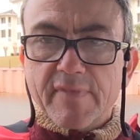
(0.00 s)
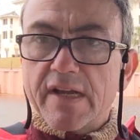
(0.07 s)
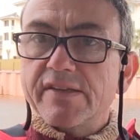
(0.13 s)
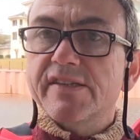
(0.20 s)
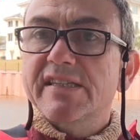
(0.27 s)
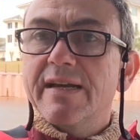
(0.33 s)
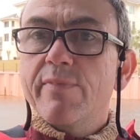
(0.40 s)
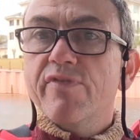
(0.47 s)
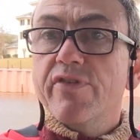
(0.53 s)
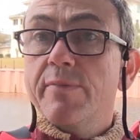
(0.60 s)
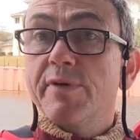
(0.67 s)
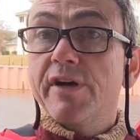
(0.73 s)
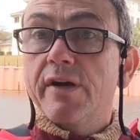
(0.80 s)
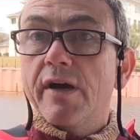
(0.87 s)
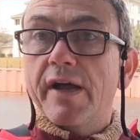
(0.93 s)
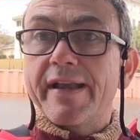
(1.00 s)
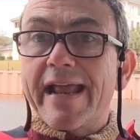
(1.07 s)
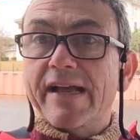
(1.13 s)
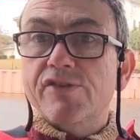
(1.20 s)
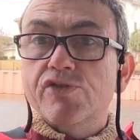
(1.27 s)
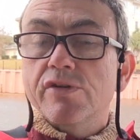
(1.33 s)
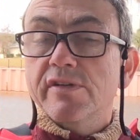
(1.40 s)
And some of them are
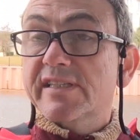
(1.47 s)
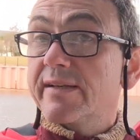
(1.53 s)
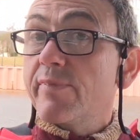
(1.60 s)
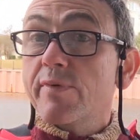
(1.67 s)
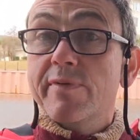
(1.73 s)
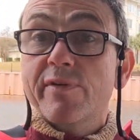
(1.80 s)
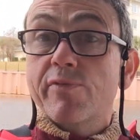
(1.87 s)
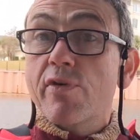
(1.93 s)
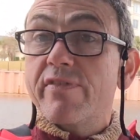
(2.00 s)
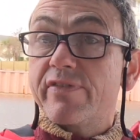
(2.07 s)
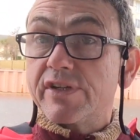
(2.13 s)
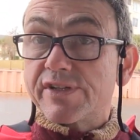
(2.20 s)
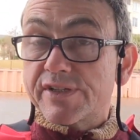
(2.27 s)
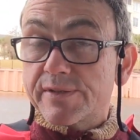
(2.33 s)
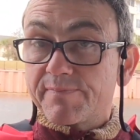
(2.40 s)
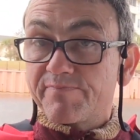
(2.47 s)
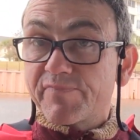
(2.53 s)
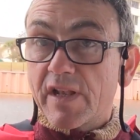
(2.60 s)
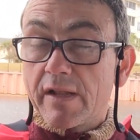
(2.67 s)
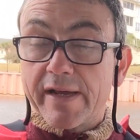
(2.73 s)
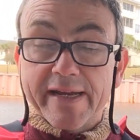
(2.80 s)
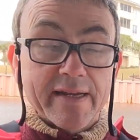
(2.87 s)
natural, some of them are rivers,
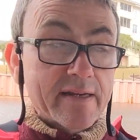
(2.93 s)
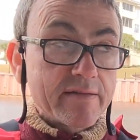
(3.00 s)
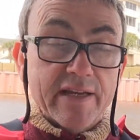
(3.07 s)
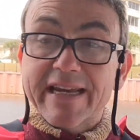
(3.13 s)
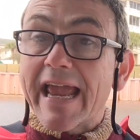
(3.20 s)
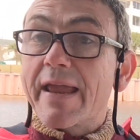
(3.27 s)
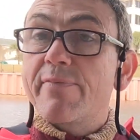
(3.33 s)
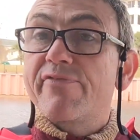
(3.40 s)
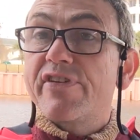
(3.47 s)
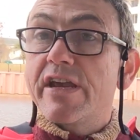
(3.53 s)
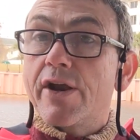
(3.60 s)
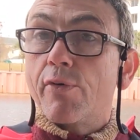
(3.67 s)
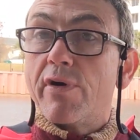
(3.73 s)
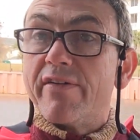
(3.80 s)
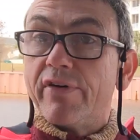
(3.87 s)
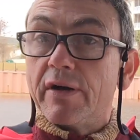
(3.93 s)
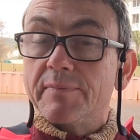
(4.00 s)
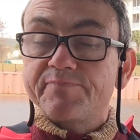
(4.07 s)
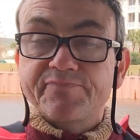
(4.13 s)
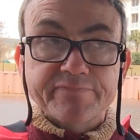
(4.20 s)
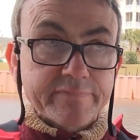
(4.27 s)
like the Cape Fear River.